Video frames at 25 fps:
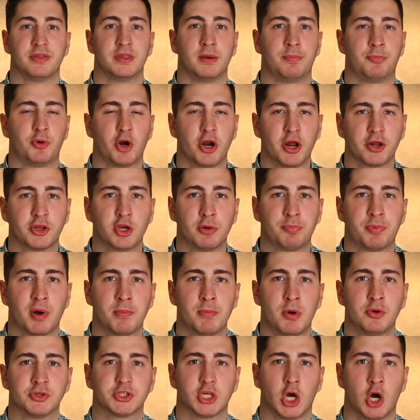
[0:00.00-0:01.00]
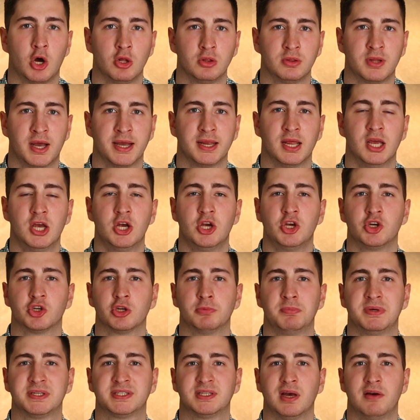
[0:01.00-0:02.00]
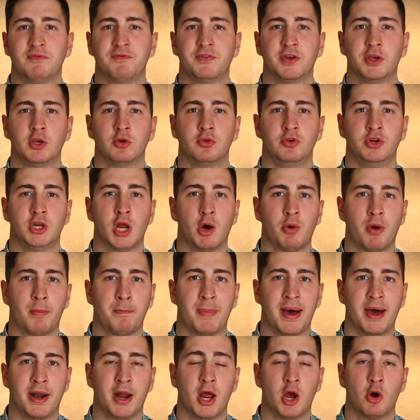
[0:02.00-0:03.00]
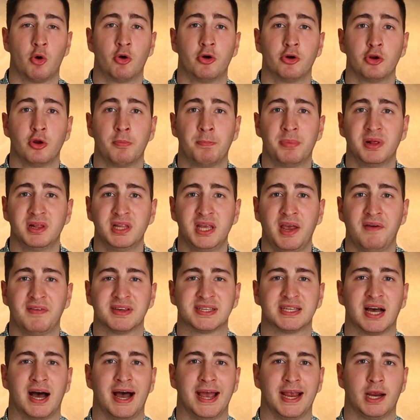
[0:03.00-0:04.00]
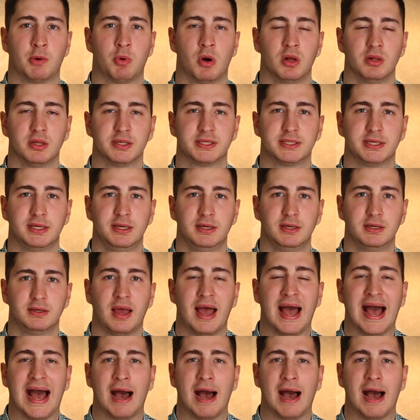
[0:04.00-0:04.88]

The product you promote online should be something you know about or you believe is high quality.